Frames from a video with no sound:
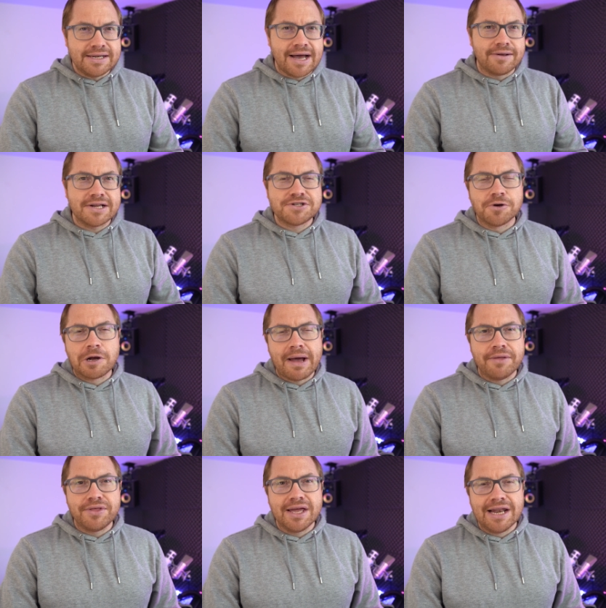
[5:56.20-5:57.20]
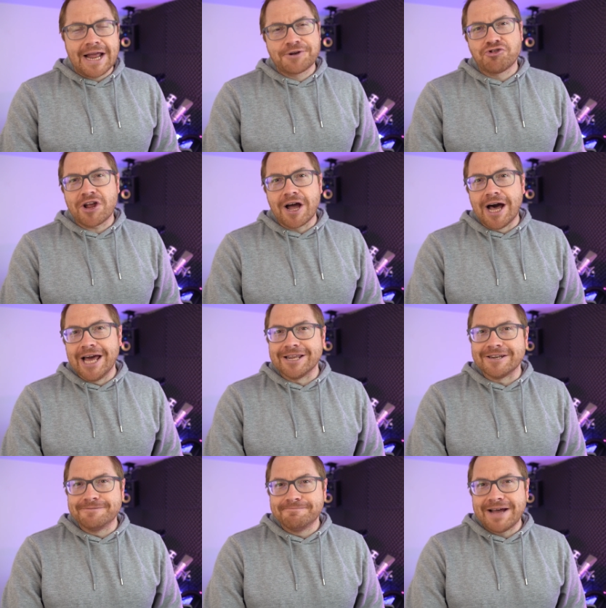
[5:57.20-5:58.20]
And now let's talk about the Electric
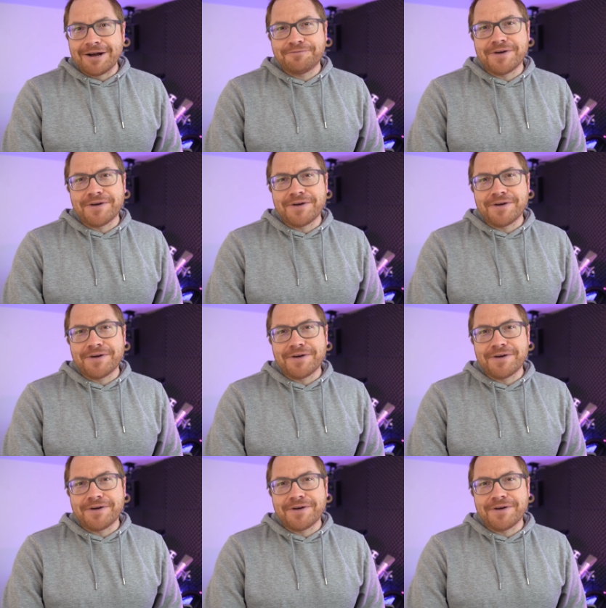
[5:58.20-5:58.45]
Island. Our